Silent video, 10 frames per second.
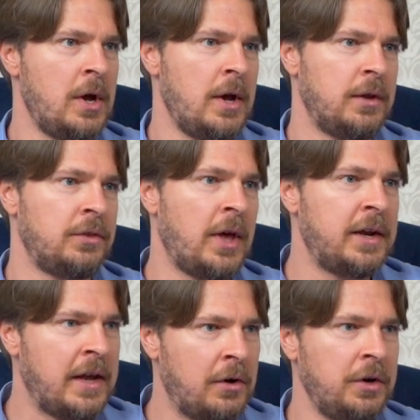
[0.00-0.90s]
They
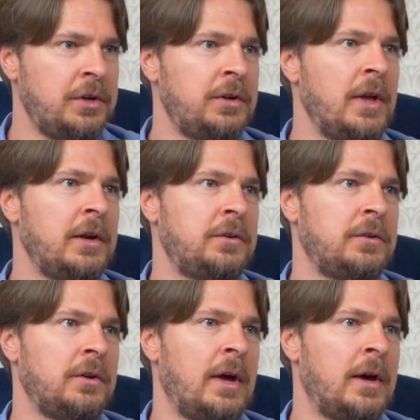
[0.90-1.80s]
inherited that,
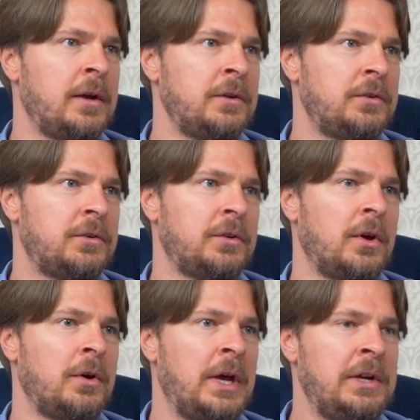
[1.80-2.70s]
and
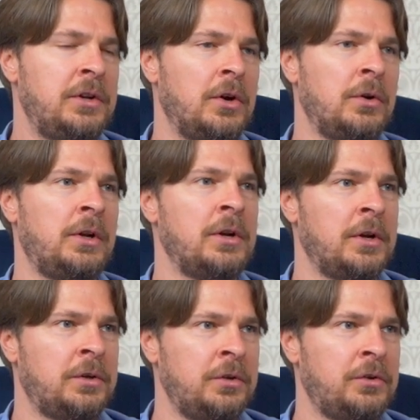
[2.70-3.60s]
in the early
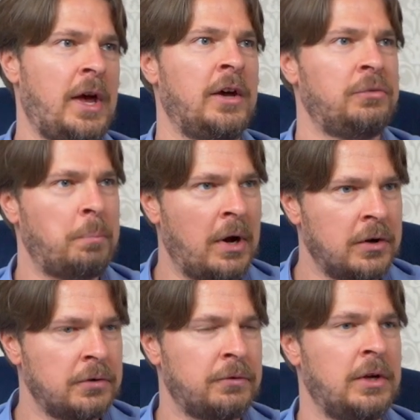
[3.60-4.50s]
90s, as
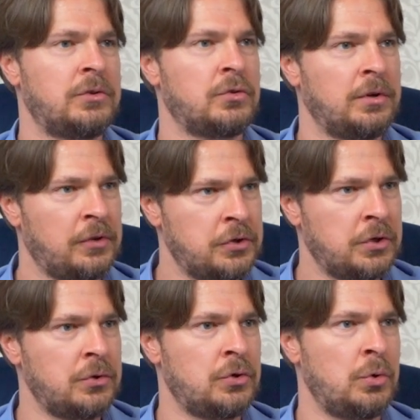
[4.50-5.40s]
part of their
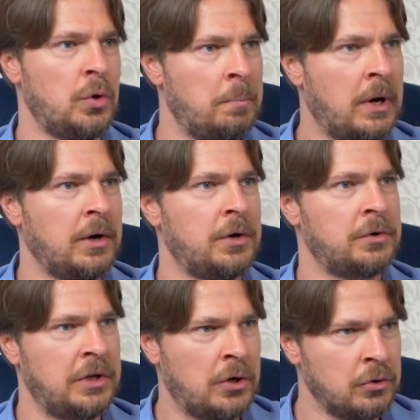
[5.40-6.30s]
transition to a
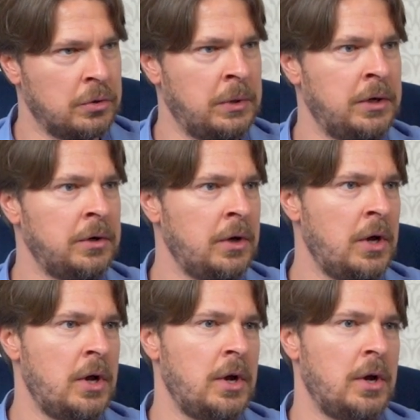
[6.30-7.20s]
market economy,
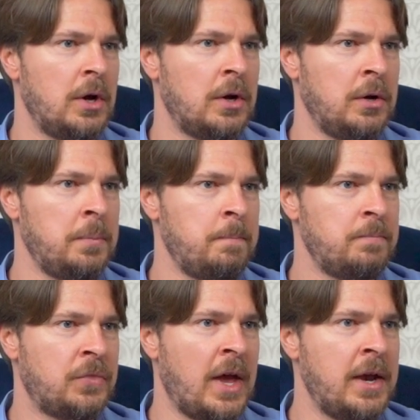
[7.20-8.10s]

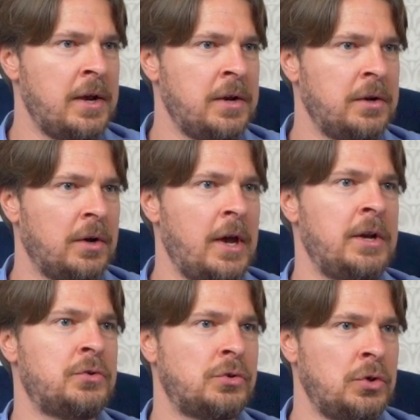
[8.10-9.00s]
they
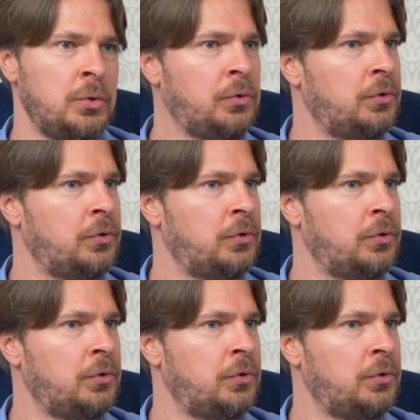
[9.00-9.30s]
introduced